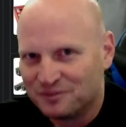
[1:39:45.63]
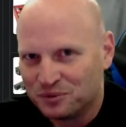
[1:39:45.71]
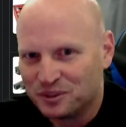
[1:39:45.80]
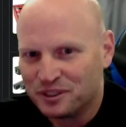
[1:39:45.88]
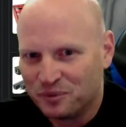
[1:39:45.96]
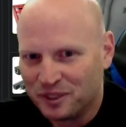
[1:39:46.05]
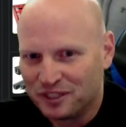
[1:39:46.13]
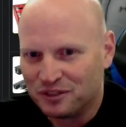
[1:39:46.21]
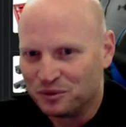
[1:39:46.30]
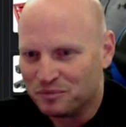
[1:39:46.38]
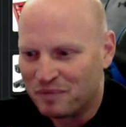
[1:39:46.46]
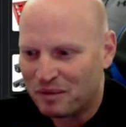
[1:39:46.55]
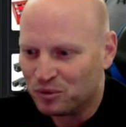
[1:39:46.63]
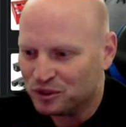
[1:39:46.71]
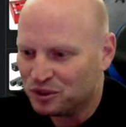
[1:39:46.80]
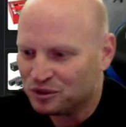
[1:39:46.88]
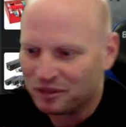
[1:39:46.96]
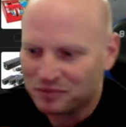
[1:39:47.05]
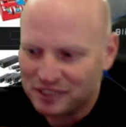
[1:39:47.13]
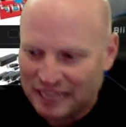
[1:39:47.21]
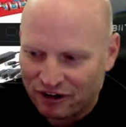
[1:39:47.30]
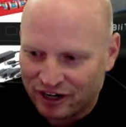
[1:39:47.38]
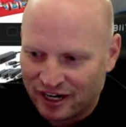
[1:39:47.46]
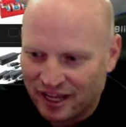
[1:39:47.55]
We'll see what we can do. Maybe we'll do some
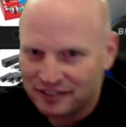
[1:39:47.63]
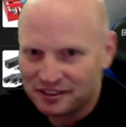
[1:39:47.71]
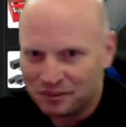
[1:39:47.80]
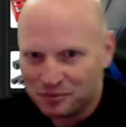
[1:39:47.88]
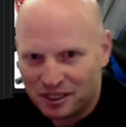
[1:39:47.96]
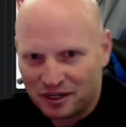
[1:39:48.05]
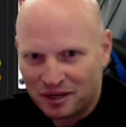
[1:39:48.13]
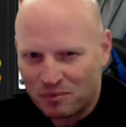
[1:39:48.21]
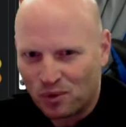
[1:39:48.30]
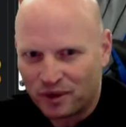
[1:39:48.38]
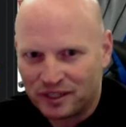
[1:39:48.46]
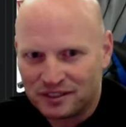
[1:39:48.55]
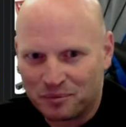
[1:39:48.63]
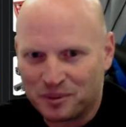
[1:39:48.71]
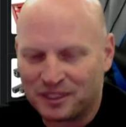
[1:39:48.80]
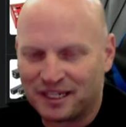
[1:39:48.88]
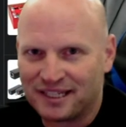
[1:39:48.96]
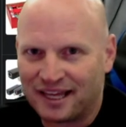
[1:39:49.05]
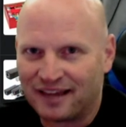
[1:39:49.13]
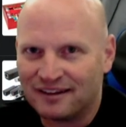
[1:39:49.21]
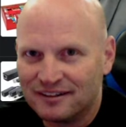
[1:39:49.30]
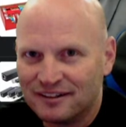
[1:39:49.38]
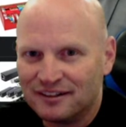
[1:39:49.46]
Saturday night and some Sunday morning, something like that.